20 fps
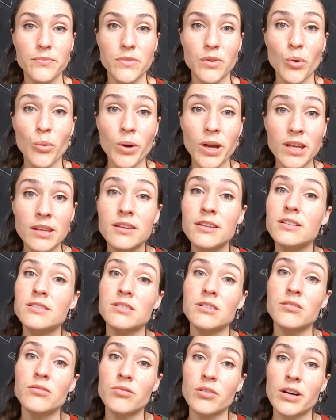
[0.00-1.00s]
the way
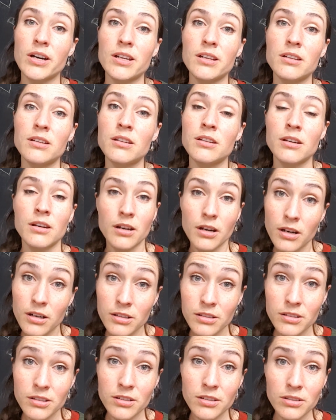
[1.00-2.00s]
things are run
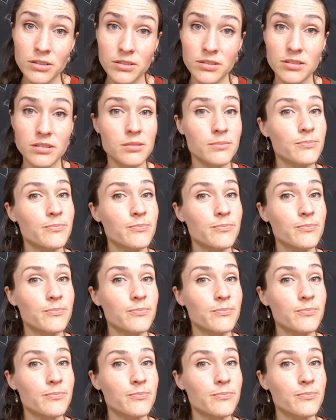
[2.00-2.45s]
are good.